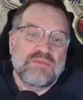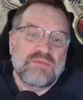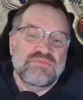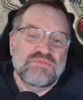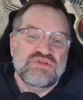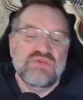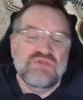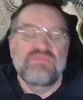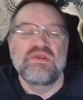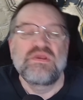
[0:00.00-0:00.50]

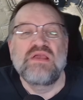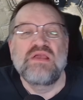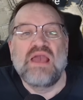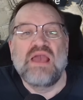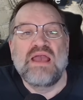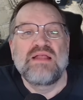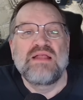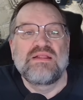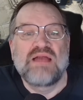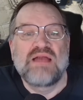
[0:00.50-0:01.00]
Should be
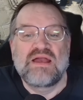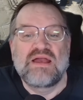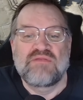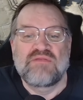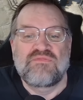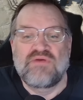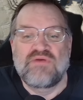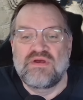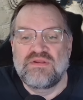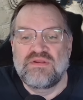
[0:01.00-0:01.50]
a lot of
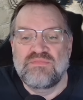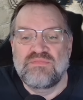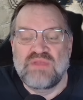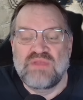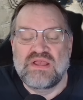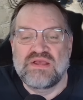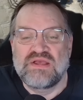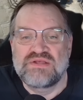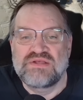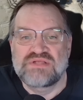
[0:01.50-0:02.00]
fun
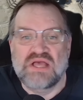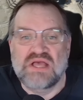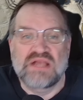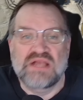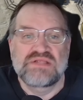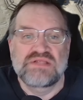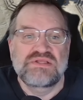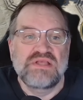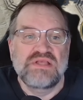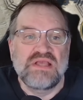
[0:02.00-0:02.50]
because
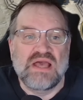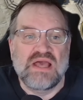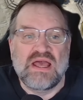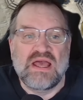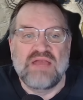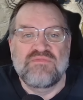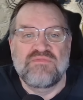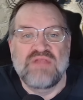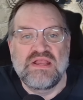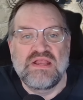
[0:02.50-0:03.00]
honestly,
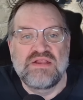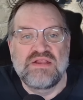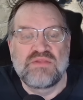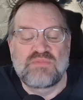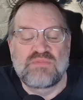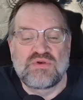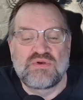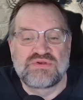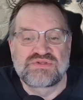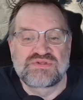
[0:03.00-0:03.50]
I've needed to
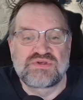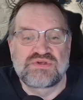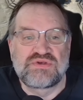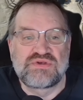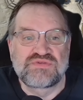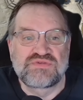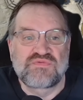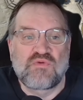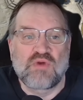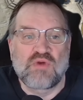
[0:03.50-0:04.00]
pull
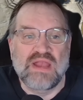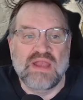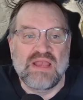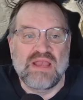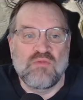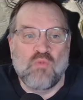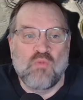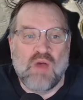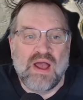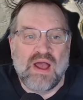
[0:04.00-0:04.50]
souls for a
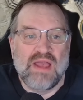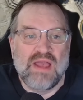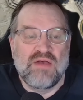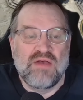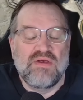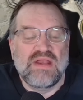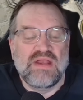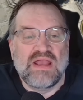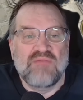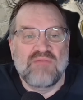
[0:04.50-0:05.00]

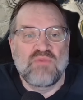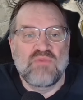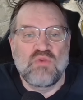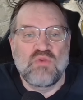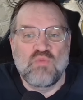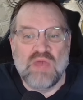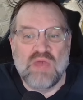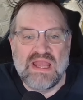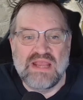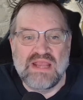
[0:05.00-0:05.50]
while and I've
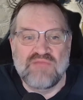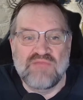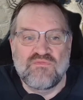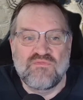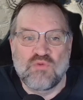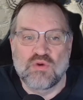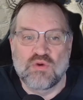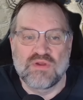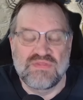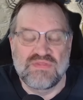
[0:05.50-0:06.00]
been waiting
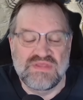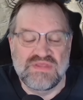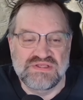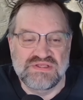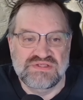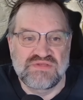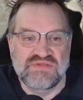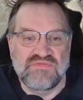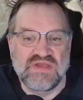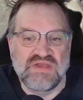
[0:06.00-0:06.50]
for
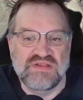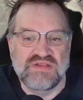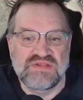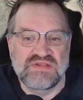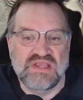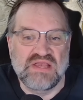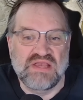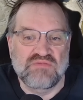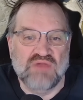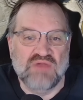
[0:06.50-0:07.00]
this event to
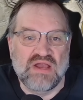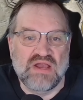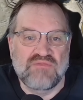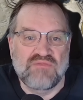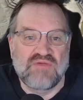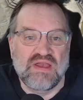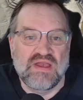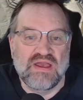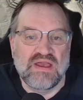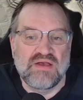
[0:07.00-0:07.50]
get
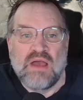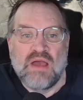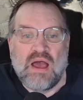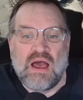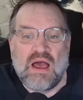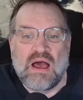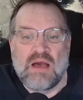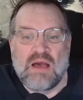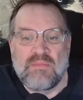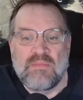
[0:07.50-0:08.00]
Raphael.
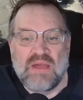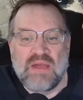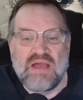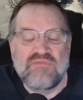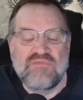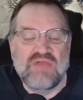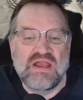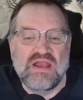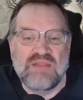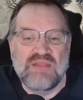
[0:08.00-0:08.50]

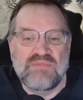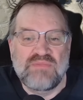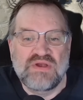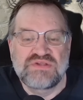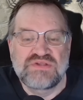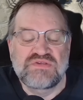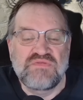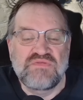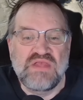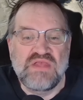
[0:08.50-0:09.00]
I've got a
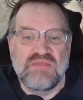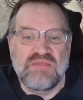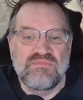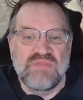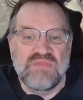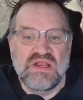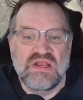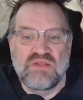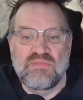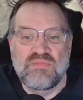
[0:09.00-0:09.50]
bunch of the
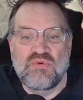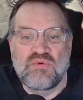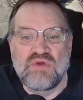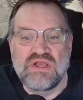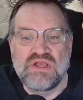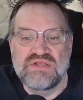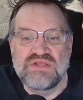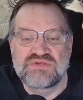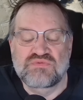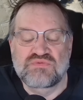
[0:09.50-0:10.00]
middle
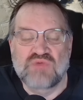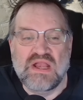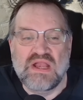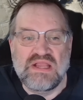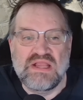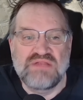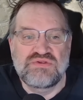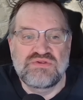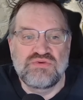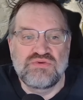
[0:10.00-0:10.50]
boys
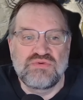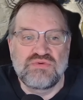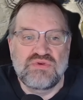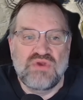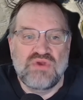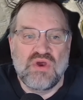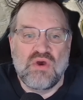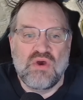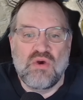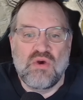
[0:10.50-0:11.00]
ready to
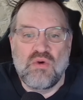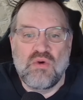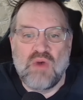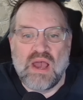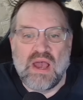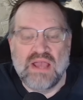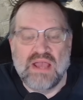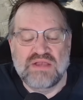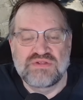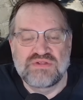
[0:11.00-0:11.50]
go.
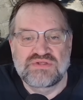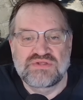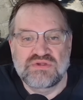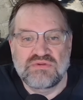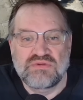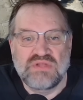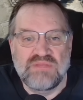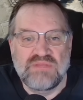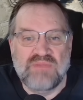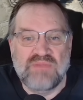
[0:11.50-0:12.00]
I could
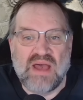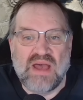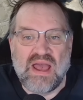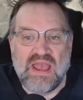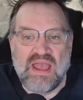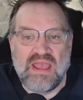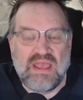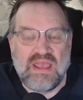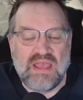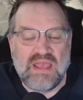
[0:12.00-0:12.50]
certainly buy
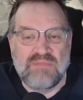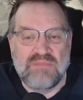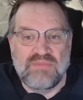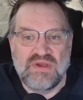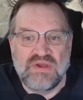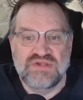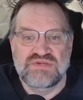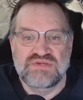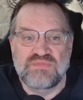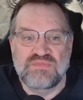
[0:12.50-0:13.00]
a
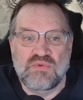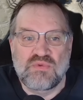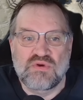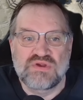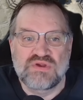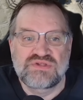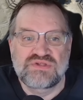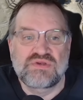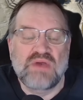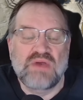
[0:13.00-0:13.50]
bunch
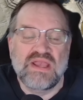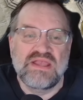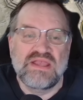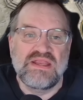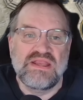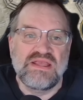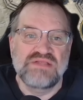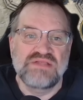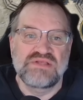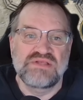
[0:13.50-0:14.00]
more so I could
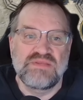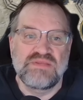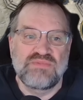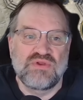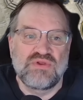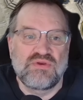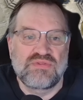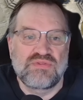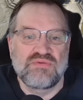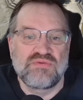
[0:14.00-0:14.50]
easily
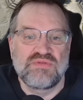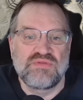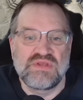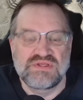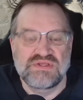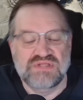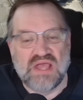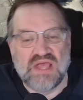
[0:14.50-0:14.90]
blow through this.